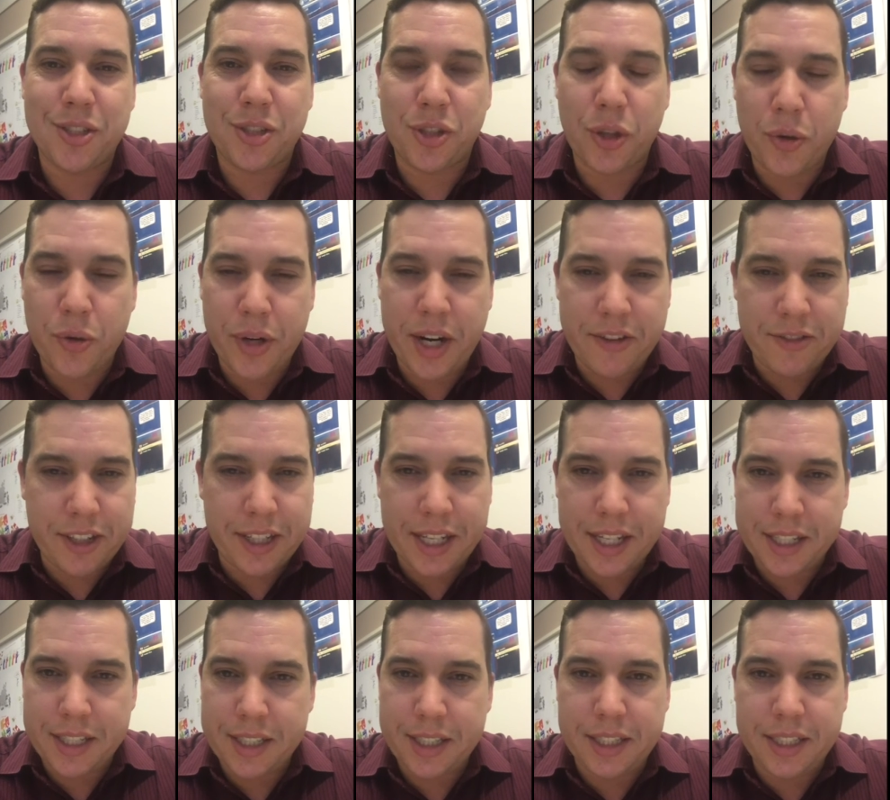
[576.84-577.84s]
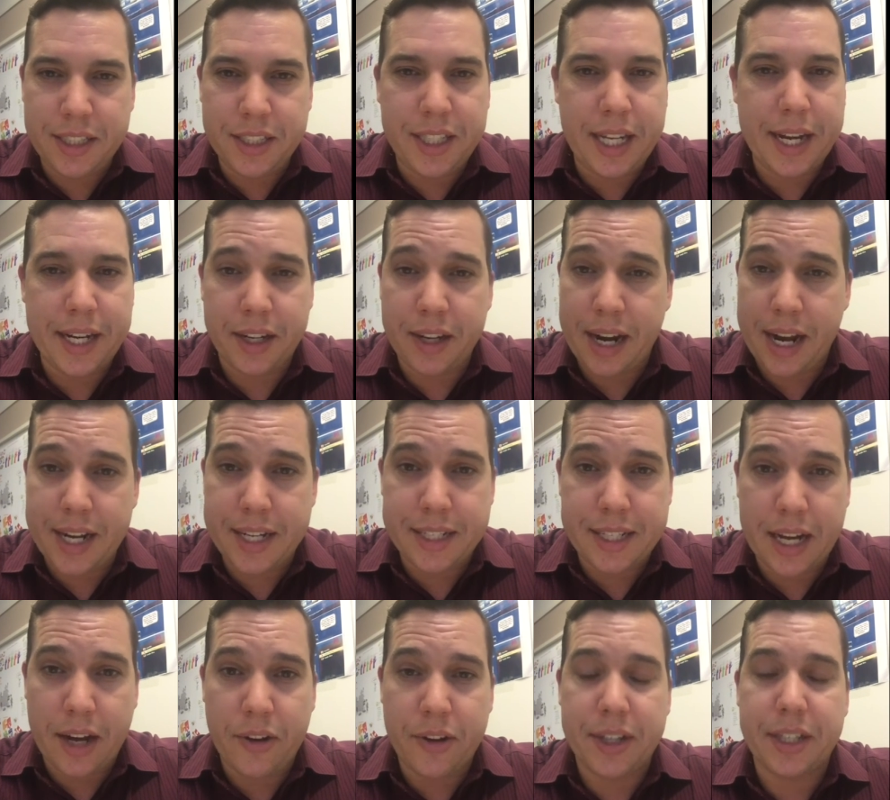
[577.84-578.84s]
don't ever get your head
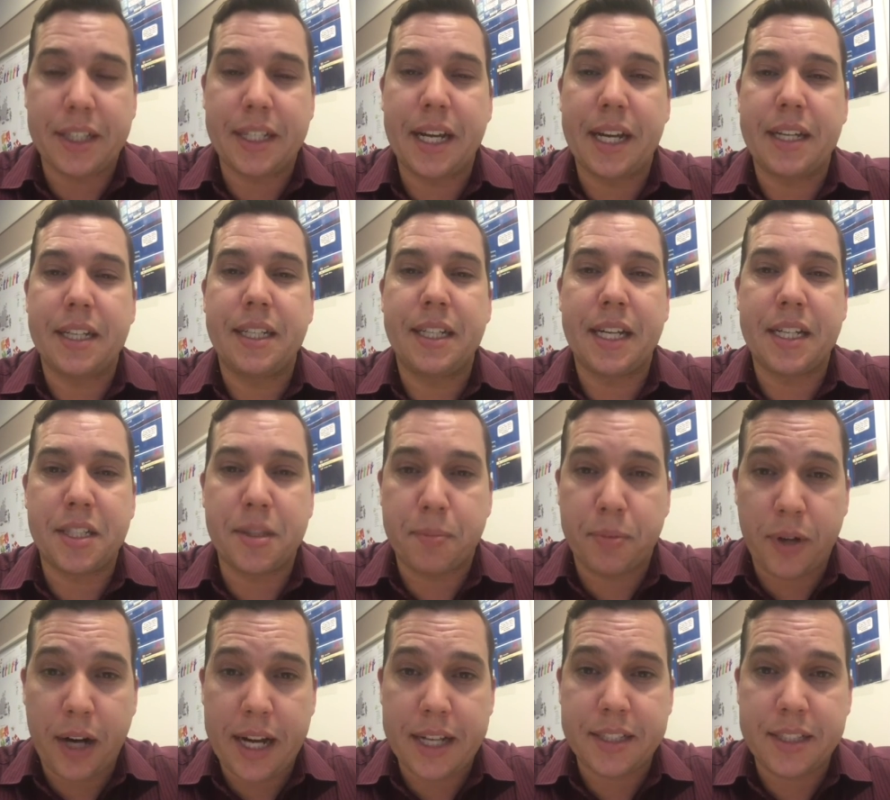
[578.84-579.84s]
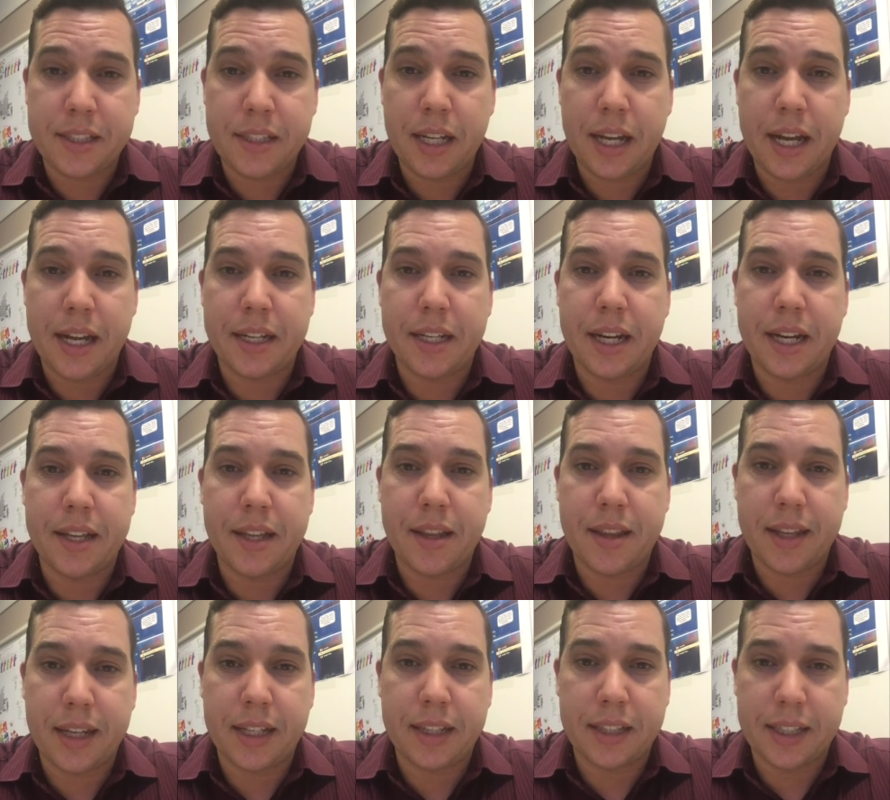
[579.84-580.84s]
down and get depressed and
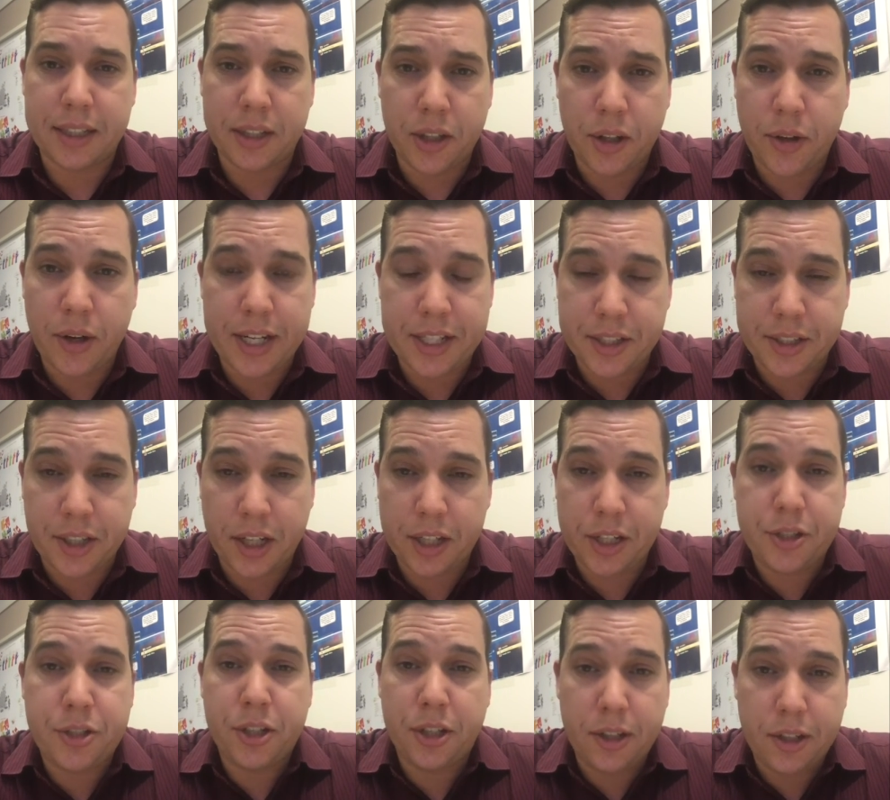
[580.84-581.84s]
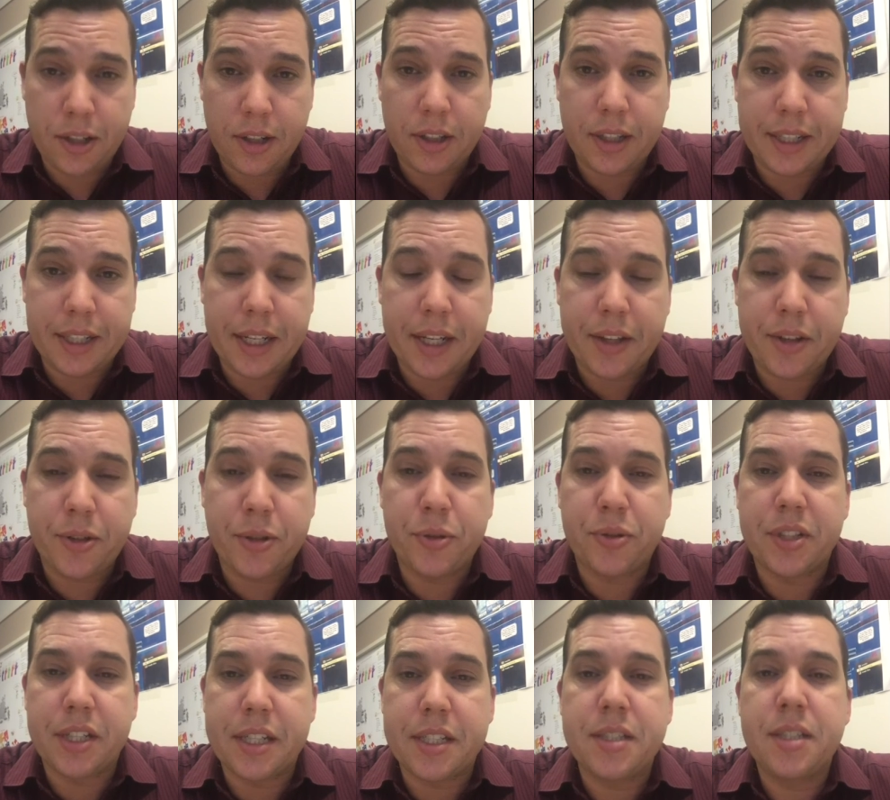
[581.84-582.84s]
think like, oh, I just got to turtle and get through
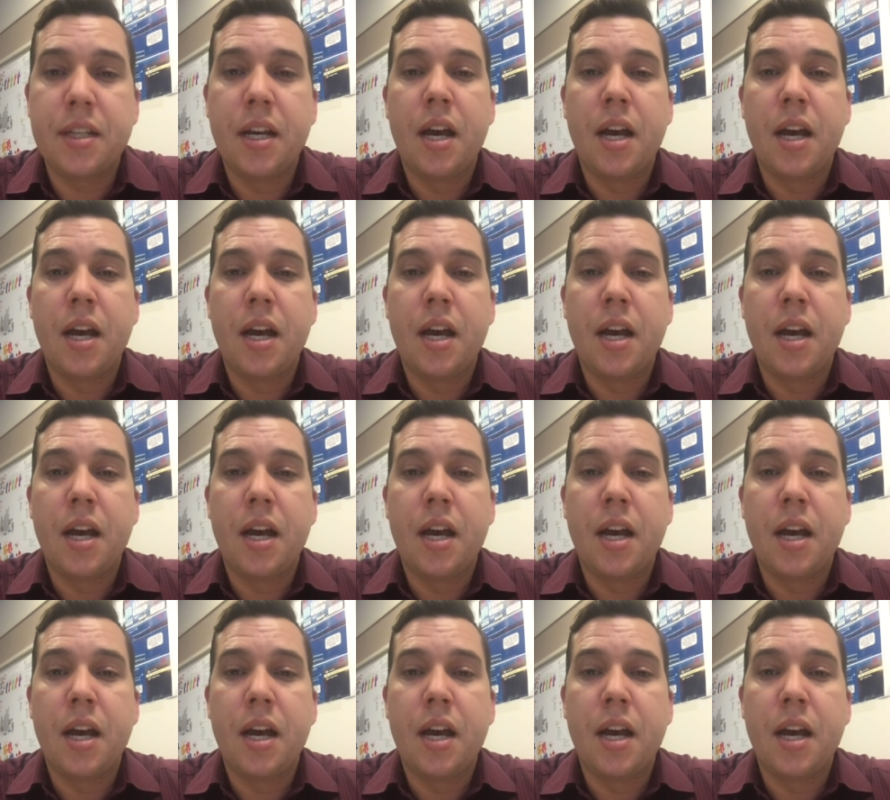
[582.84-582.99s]
this.